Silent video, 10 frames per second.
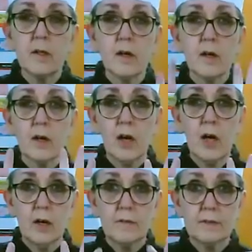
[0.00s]

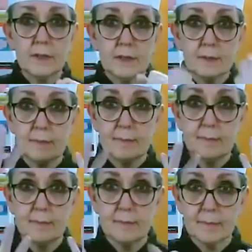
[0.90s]
gloves.
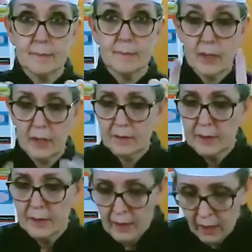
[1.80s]
Gloves.
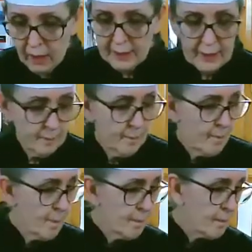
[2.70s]
All right, now,
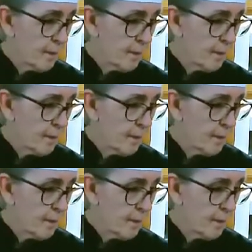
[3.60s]
I